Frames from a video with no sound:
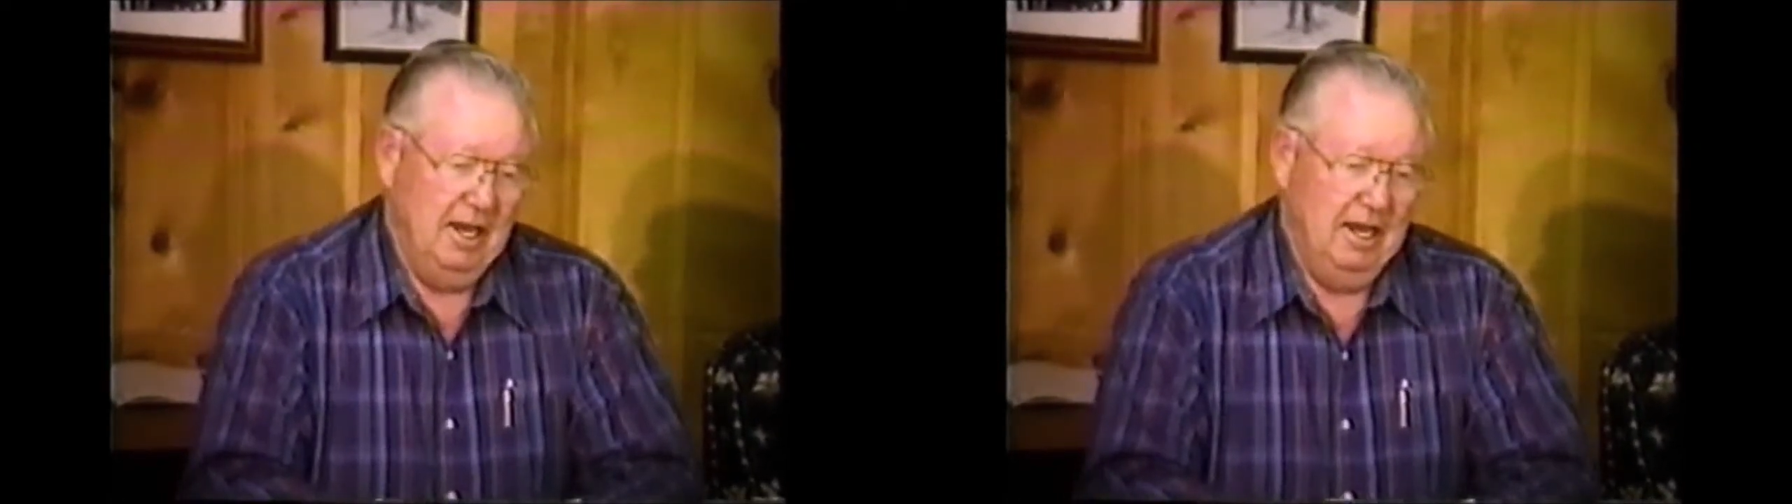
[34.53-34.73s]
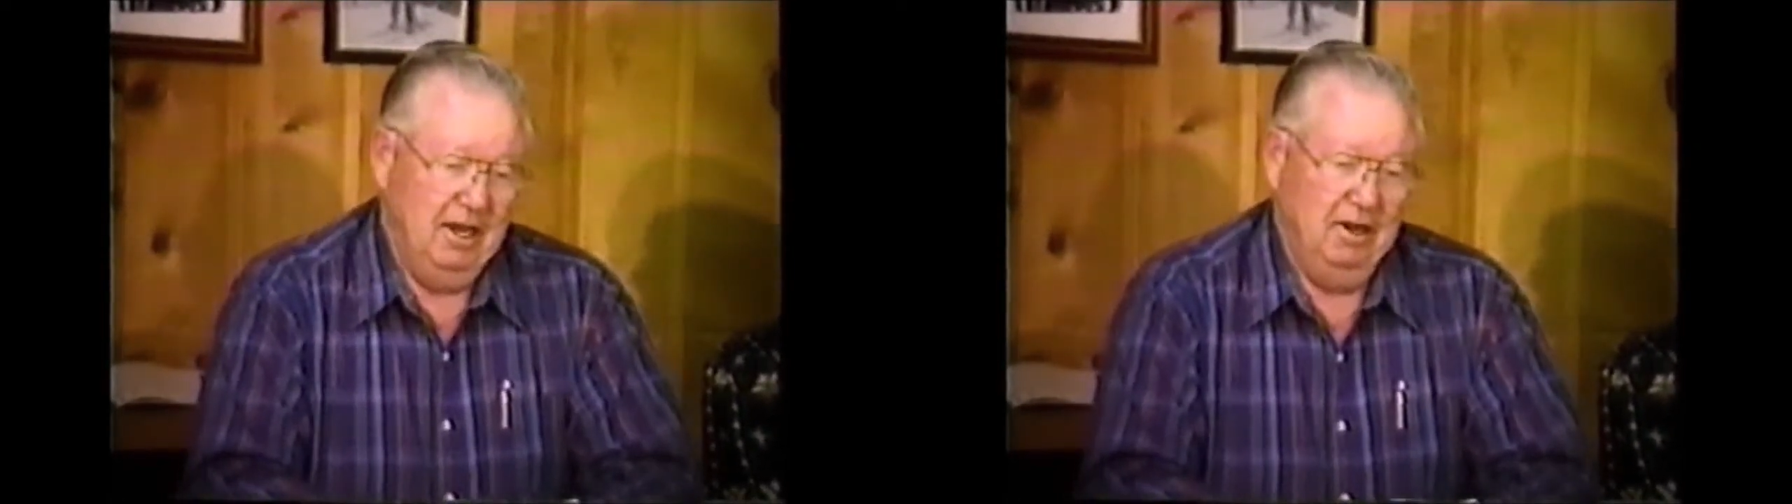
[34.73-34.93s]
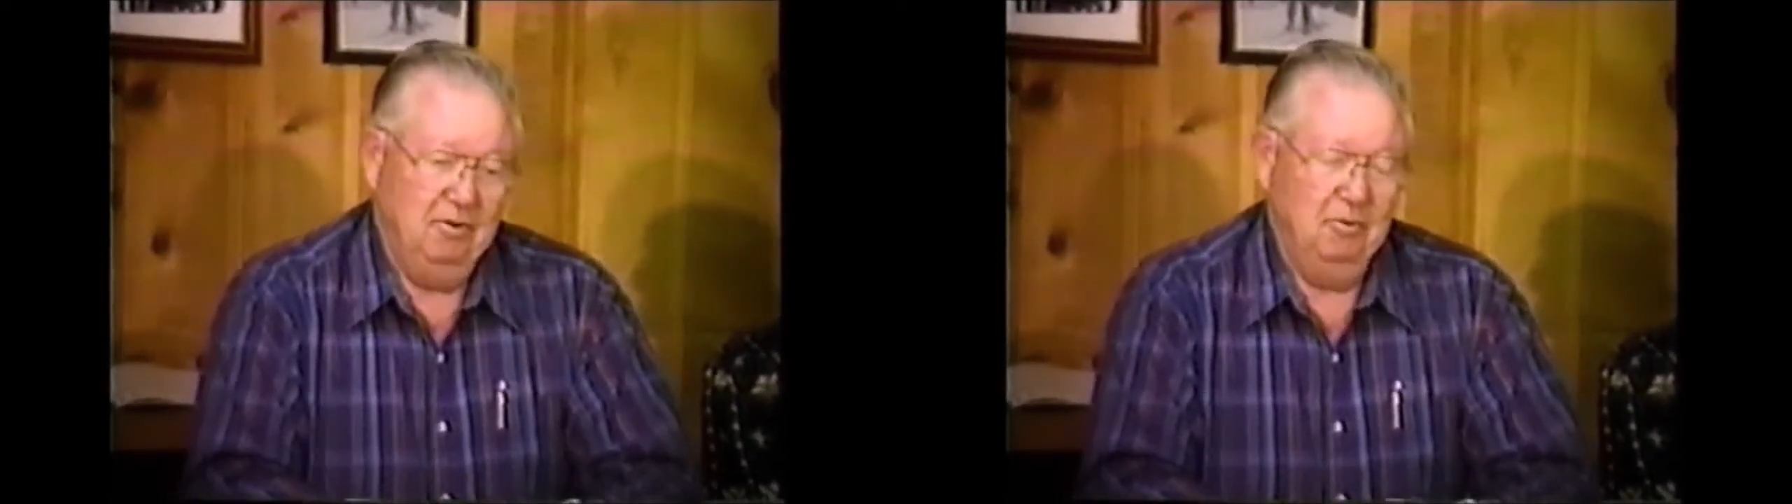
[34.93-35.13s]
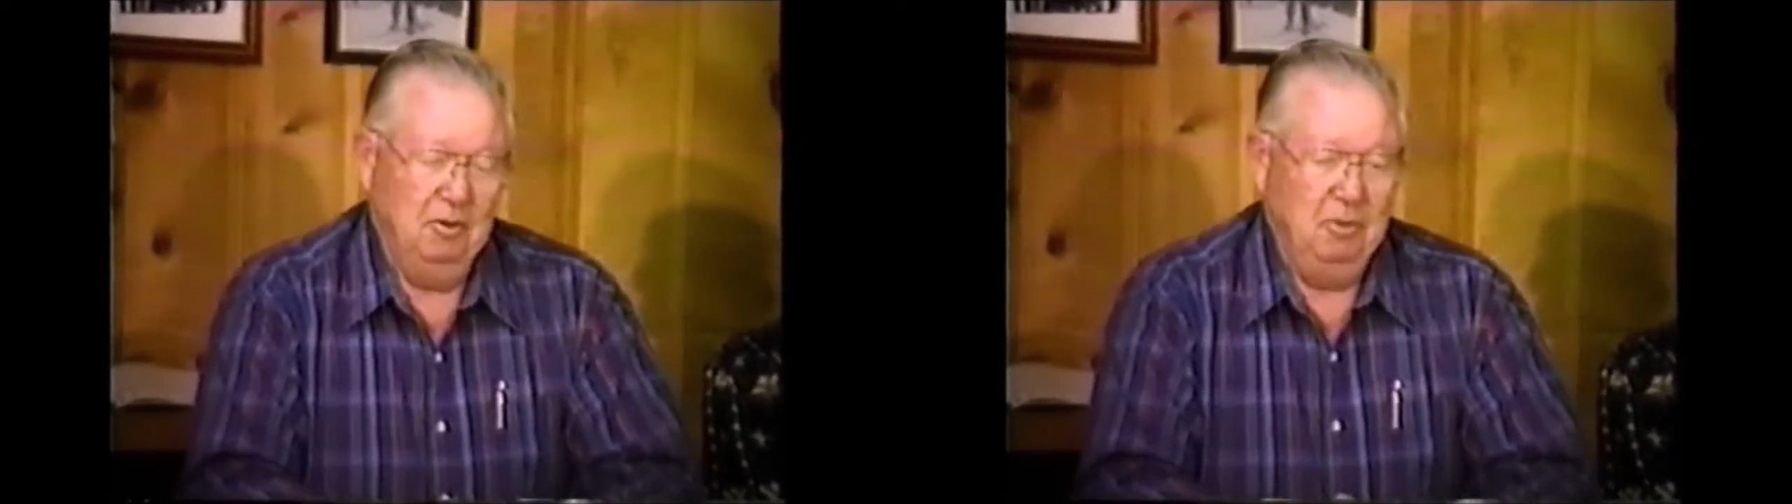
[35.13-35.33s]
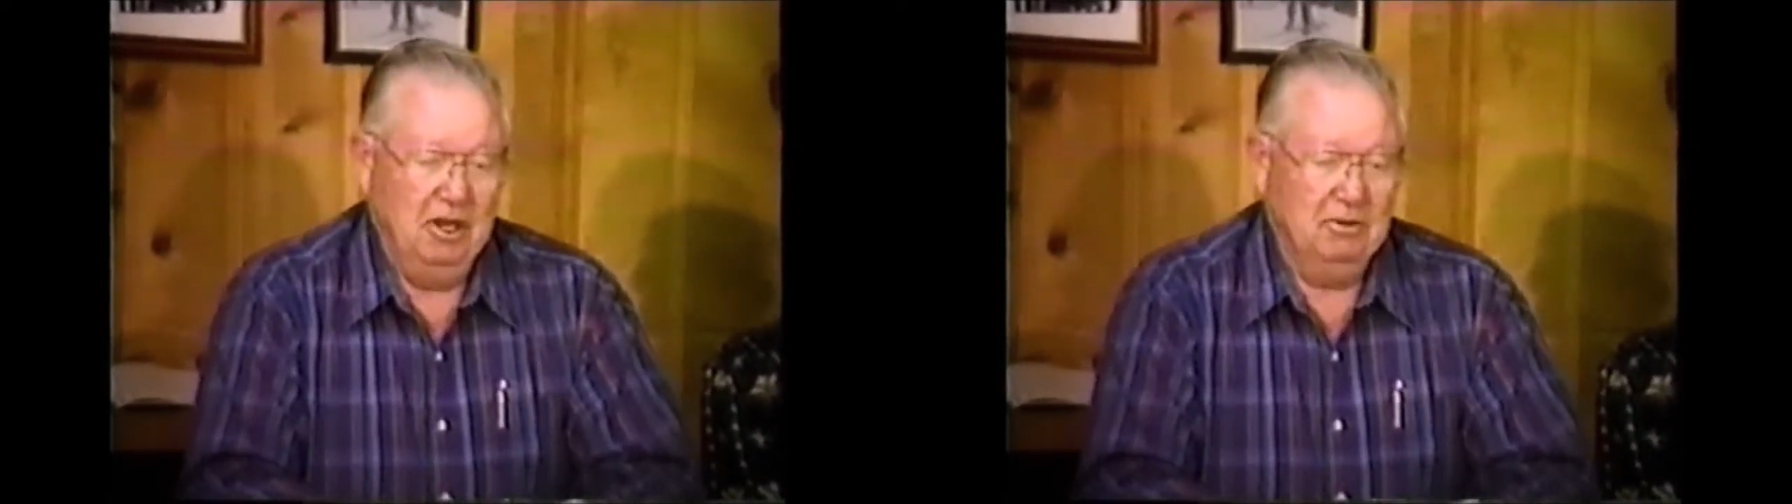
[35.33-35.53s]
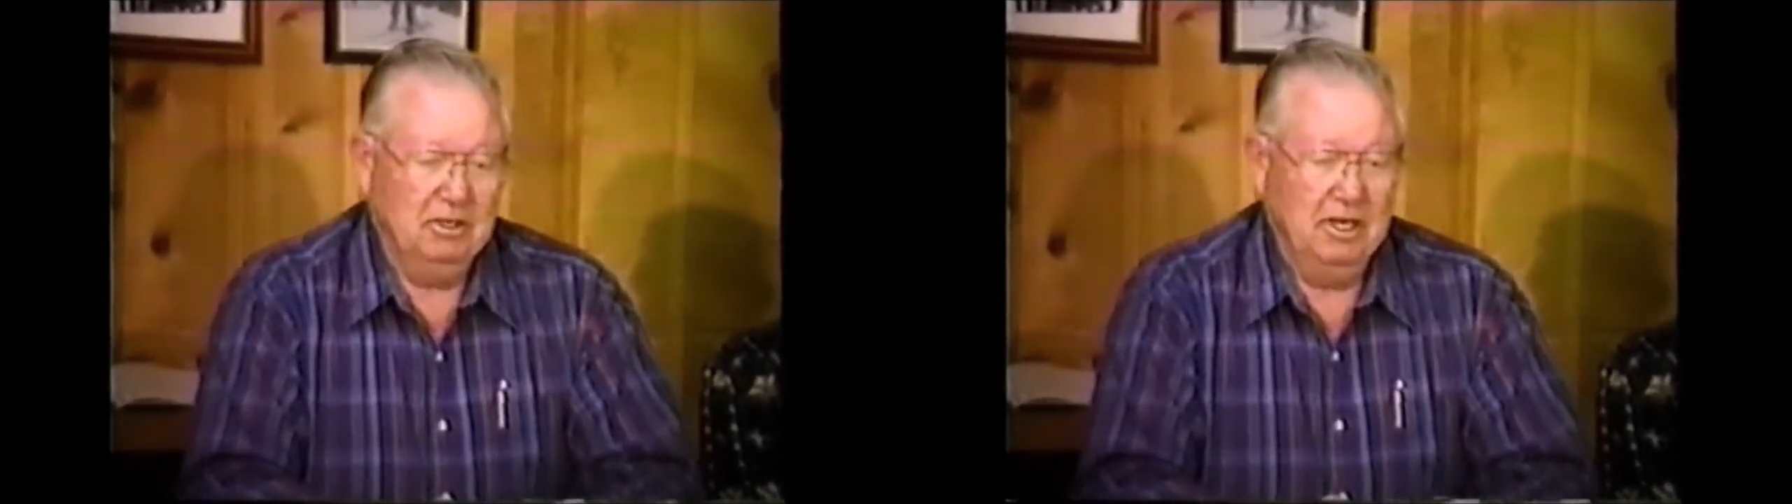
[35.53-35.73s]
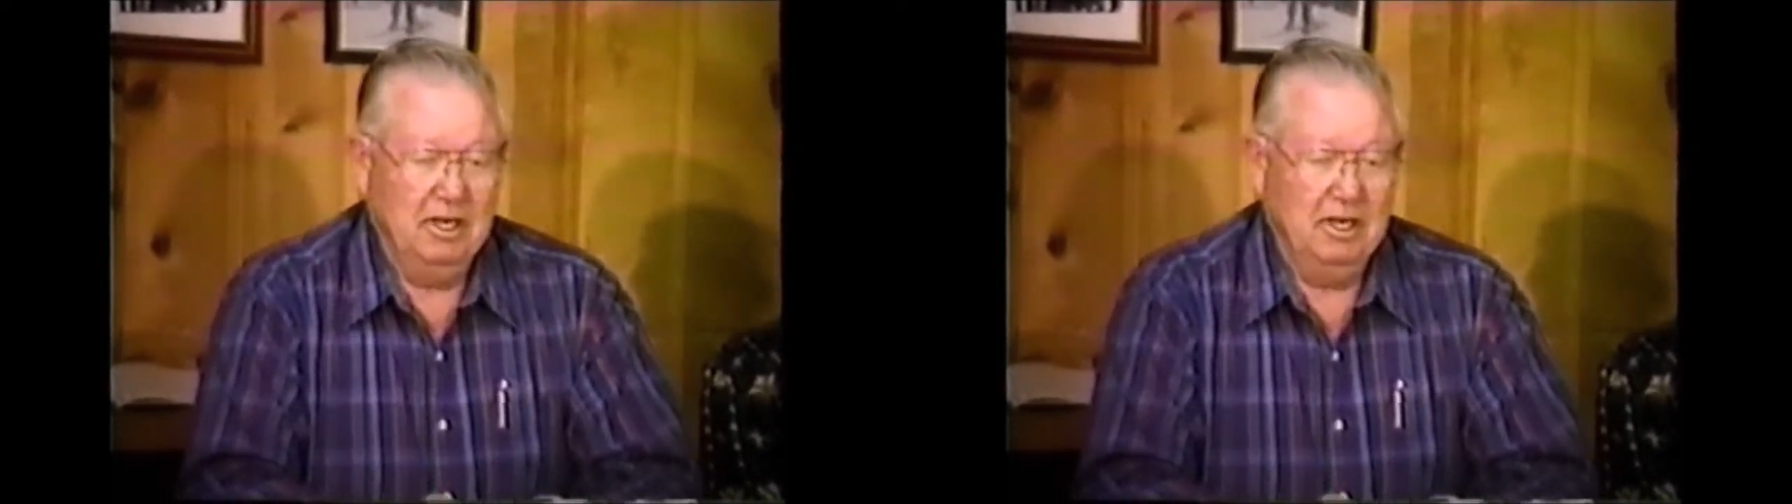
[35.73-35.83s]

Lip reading: and we built